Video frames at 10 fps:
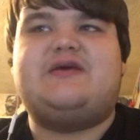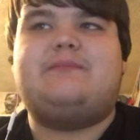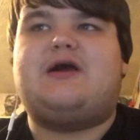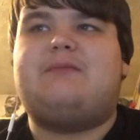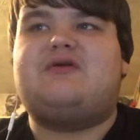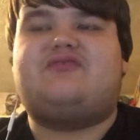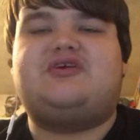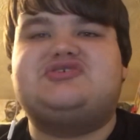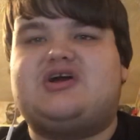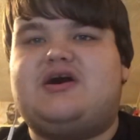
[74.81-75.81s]
it by my
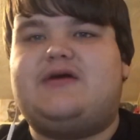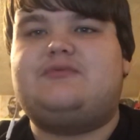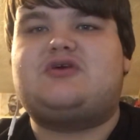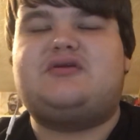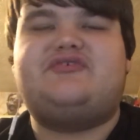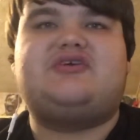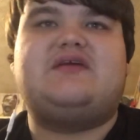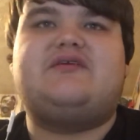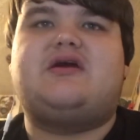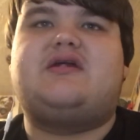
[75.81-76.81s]
friend John, Ronnie's
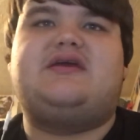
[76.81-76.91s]
Graveyard.